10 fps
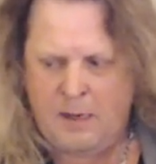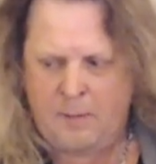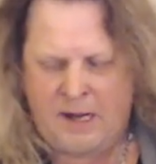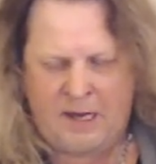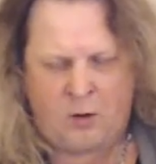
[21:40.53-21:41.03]

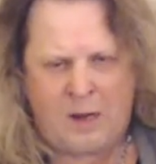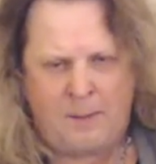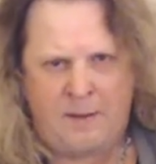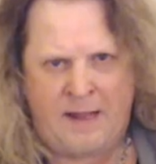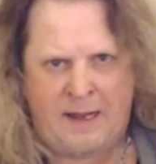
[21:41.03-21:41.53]
I'm kind of
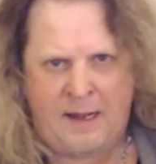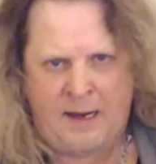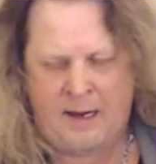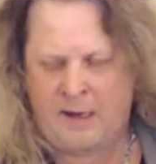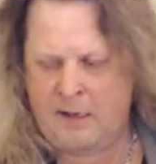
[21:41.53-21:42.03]
grabbing that
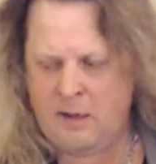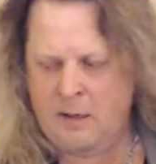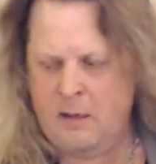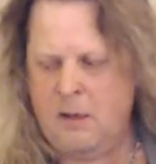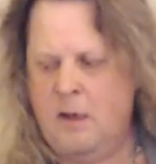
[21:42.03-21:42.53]
A
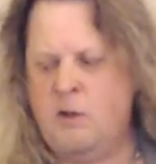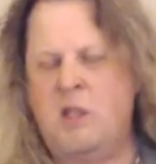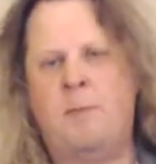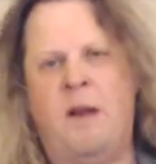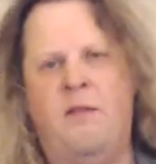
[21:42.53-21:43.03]

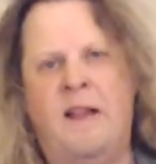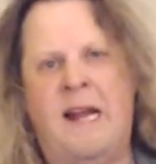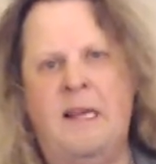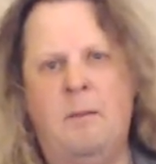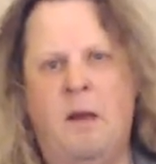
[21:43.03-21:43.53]
just by
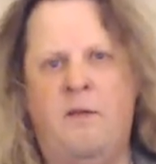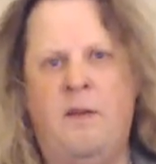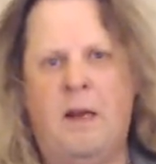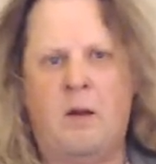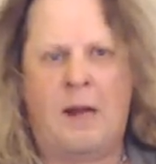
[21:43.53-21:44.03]
flattening my
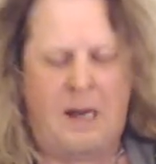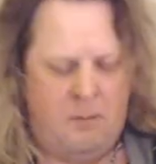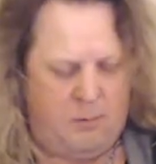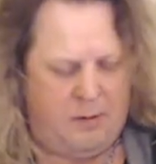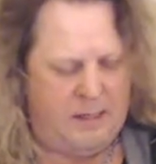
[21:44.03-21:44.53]
finger
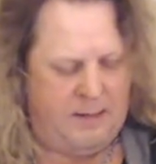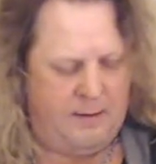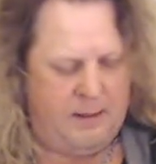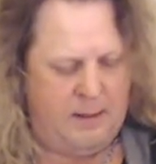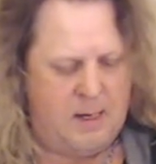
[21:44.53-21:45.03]
out and
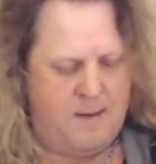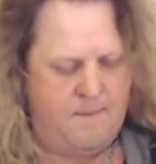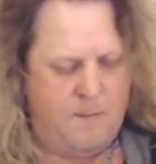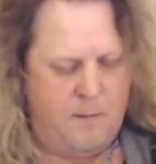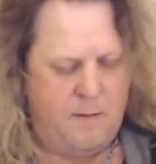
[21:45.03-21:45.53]
playing
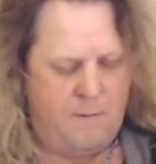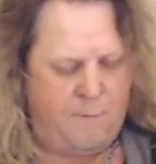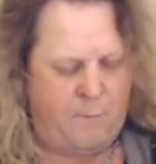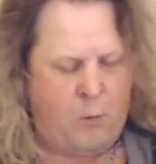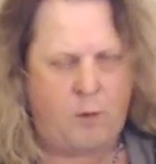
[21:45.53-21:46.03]
the
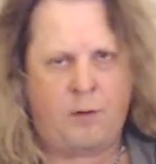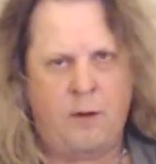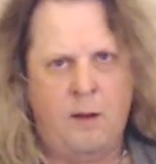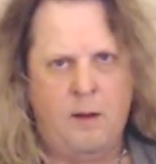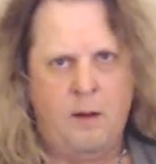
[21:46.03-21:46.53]
4th
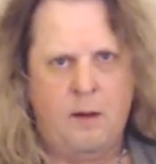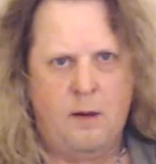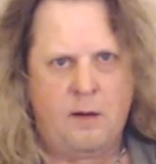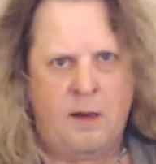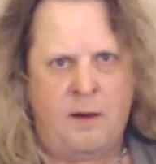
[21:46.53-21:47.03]

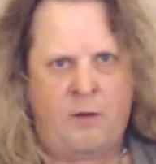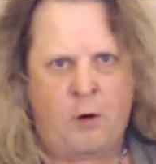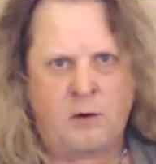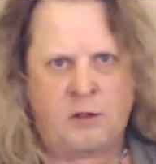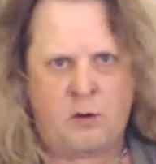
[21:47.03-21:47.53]
and
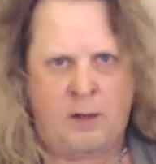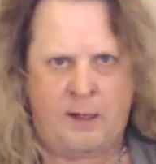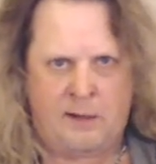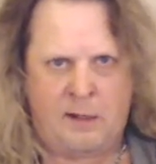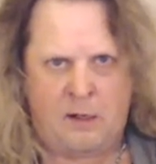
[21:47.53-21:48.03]
3rd
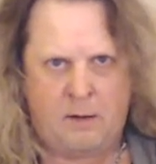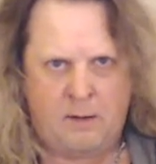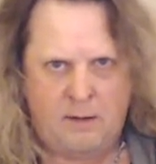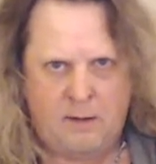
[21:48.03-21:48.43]
strings there.